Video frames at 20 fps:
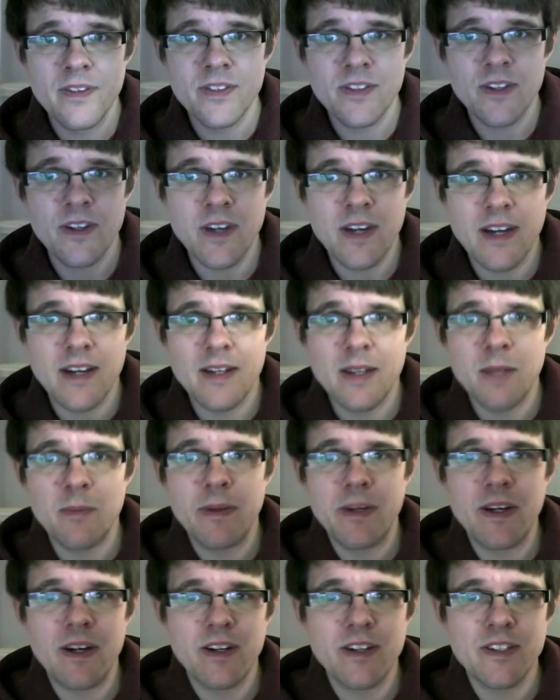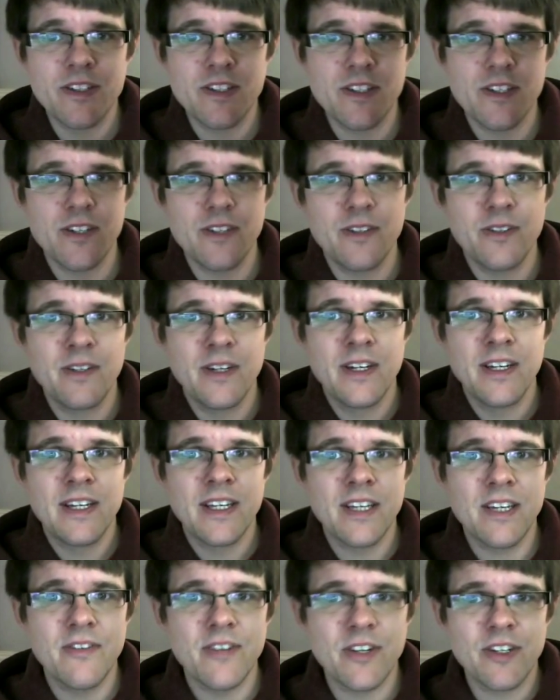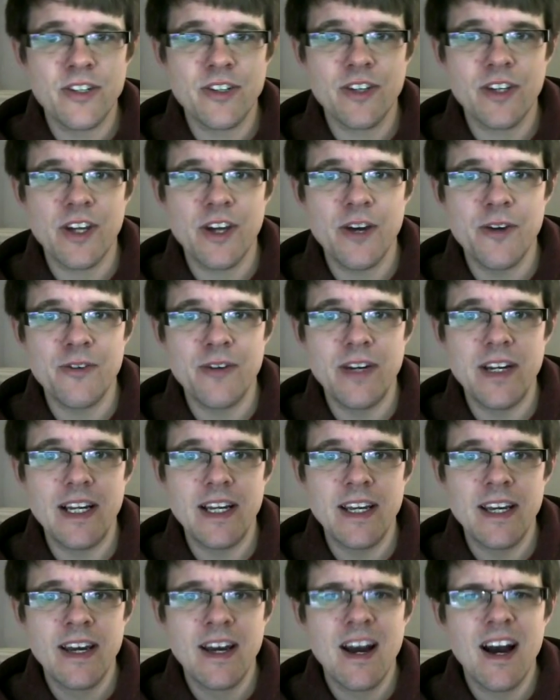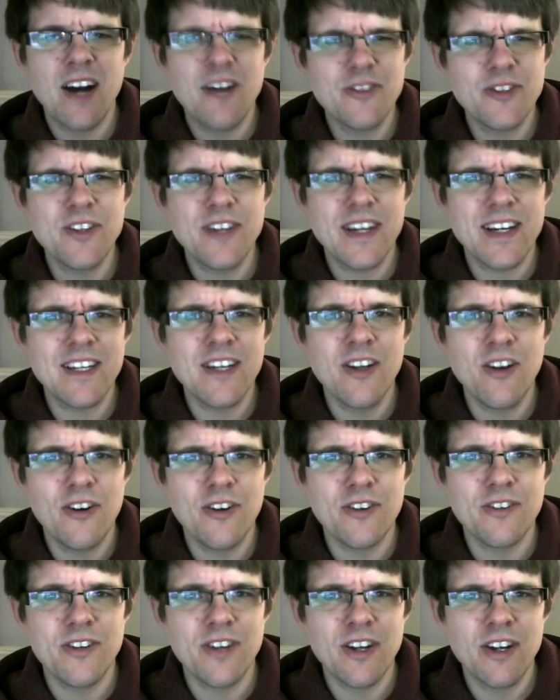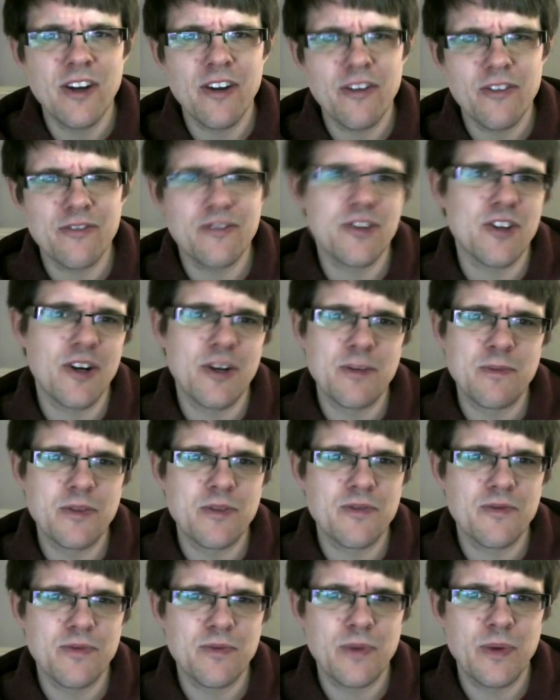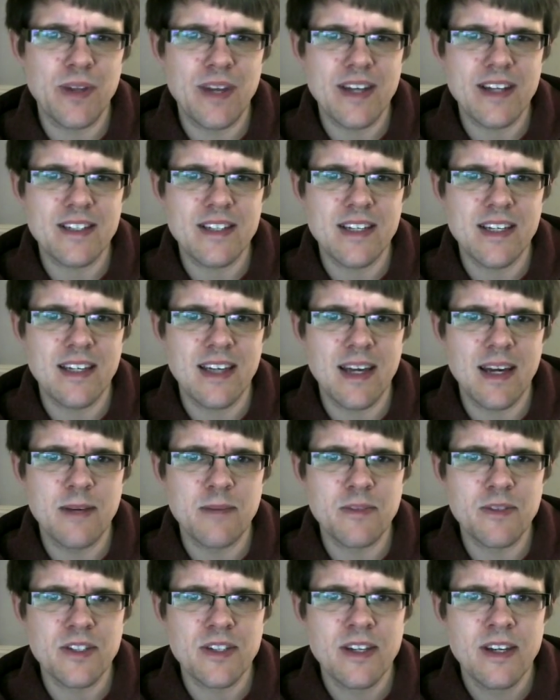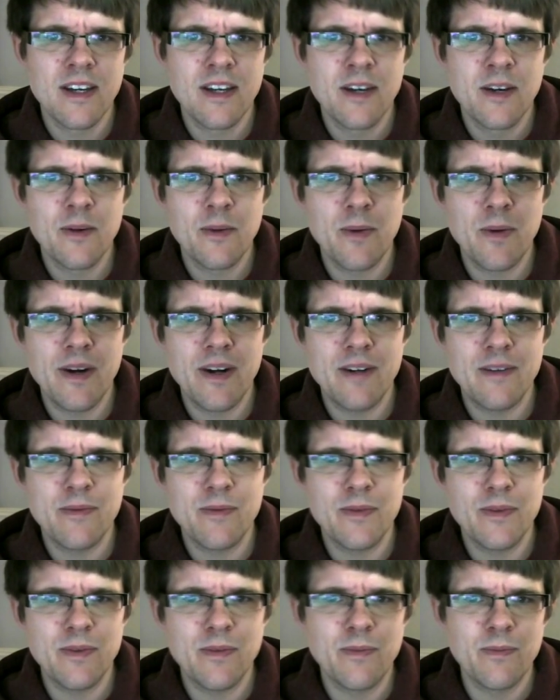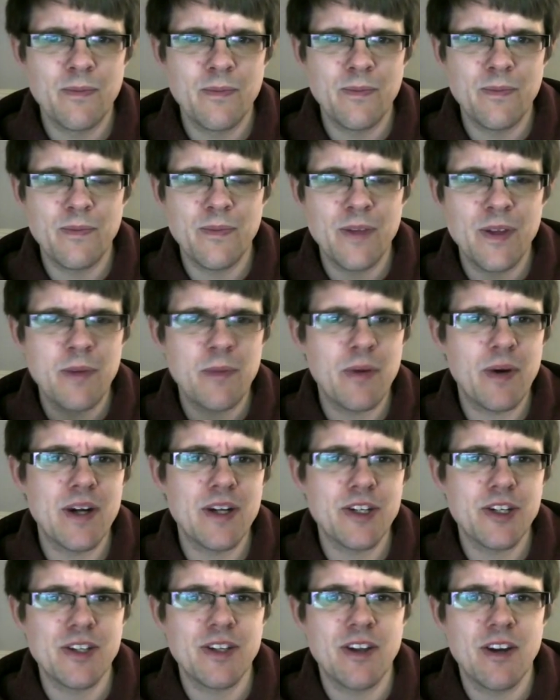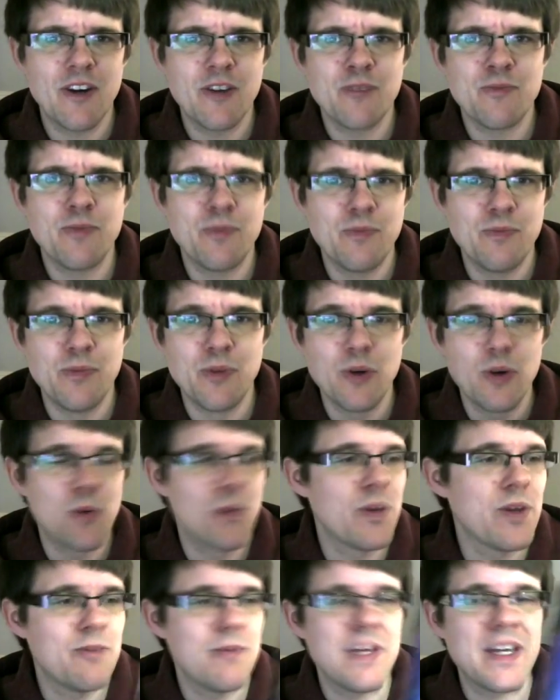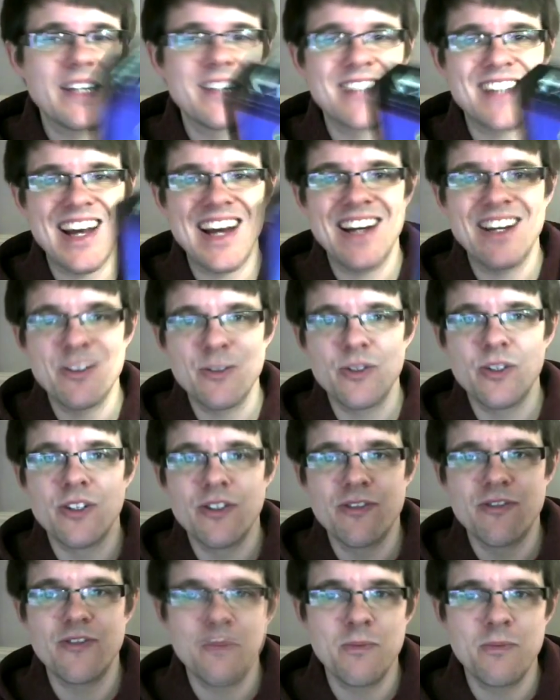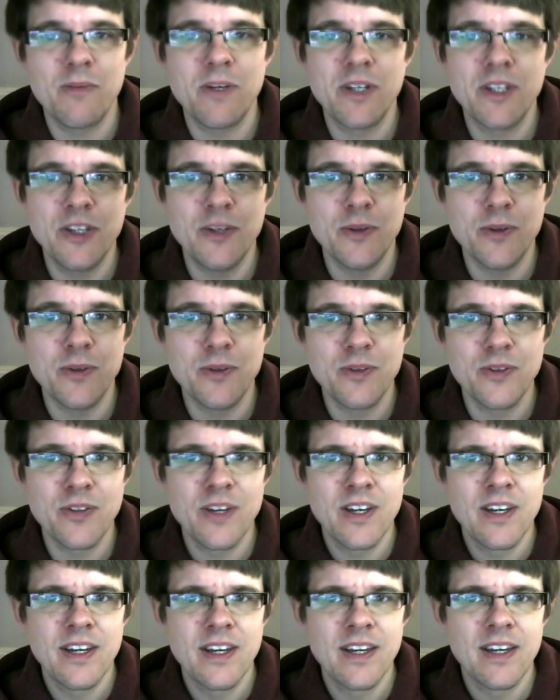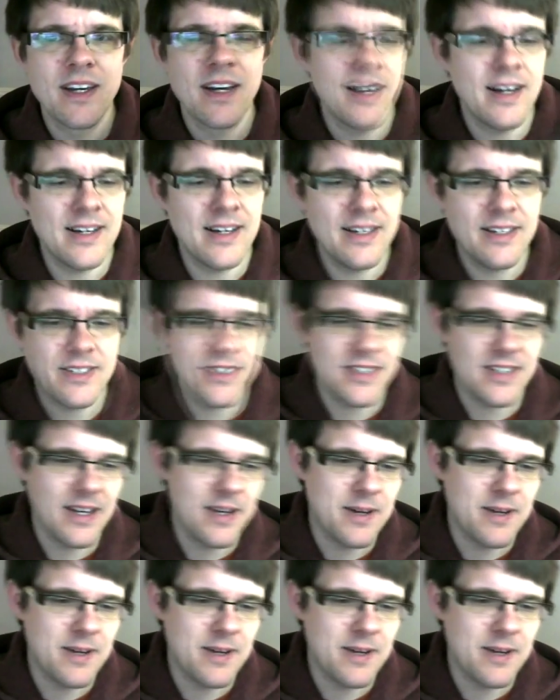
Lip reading: yeah, it'll be nice to give it another go. Really, I've done that a lot of times with ST games, where the impression that I've brought with me into adulthood from my youth has